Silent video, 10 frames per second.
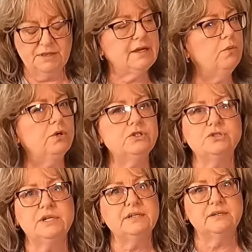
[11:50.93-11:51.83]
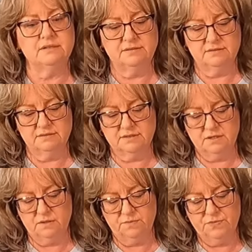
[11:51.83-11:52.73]
But they weren't Triton,
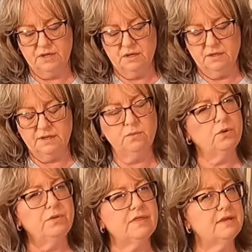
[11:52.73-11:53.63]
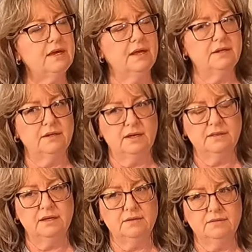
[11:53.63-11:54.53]
so they weren't thin,
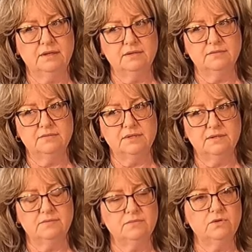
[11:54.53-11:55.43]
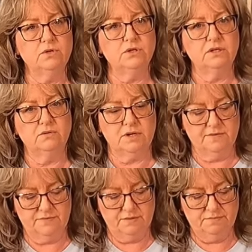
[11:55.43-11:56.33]
and they, they, they you could
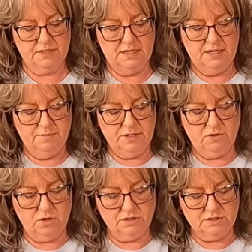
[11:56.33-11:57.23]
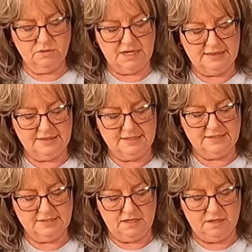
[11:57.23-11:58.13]
engrave them. Peter also got
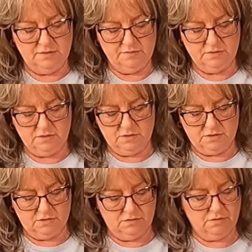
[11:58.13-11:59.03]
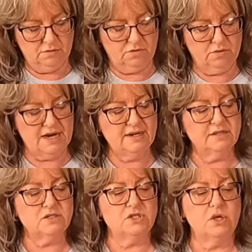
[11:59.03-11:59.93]
these uh,
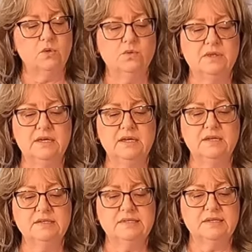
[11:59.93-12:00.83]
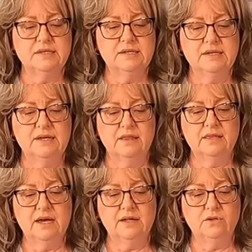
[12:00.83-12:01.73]
granite stone things
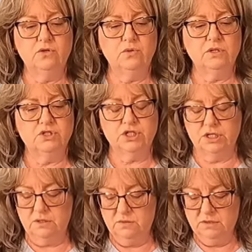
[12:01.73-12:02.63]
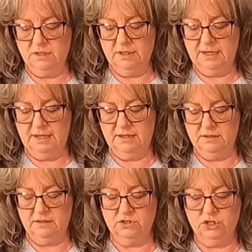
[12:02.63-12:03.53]
that you can chill
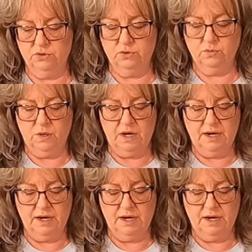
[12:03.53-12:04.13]
and chill your